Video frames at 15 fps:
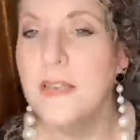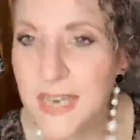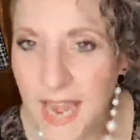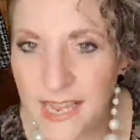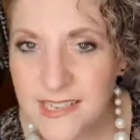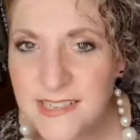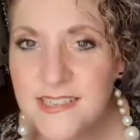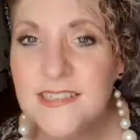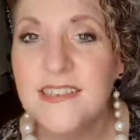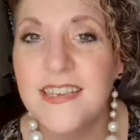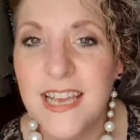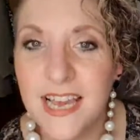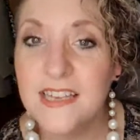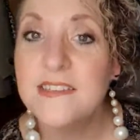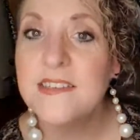yes,
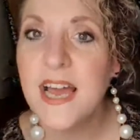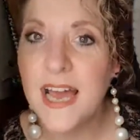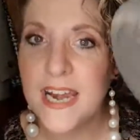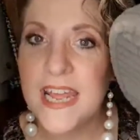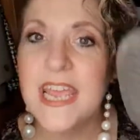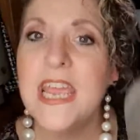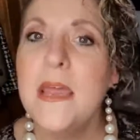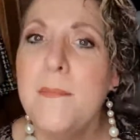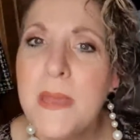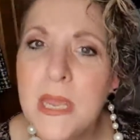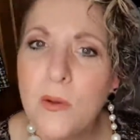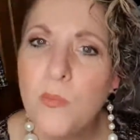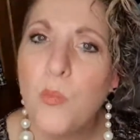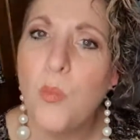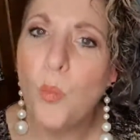yes, and hear
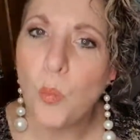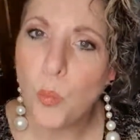me